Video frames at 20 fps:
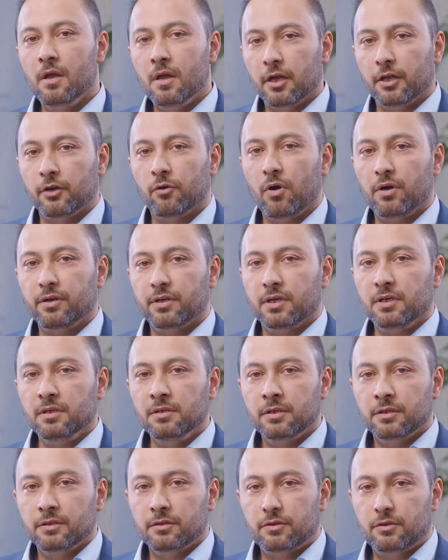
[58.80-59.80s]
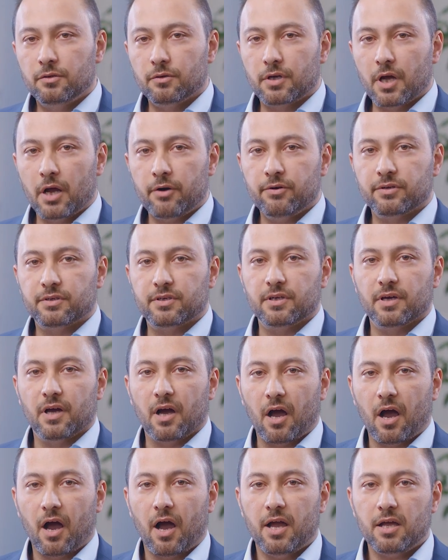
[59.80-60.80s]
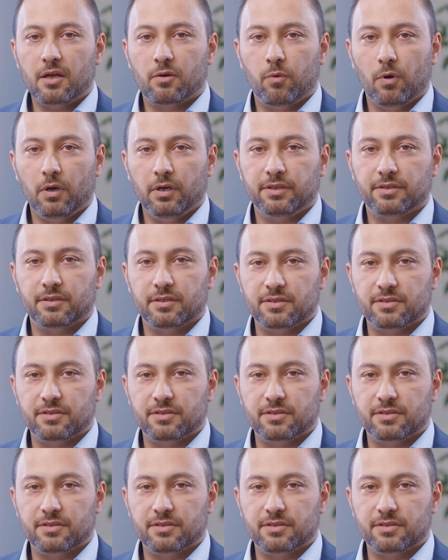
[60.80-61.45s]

In order to guarantee a high quality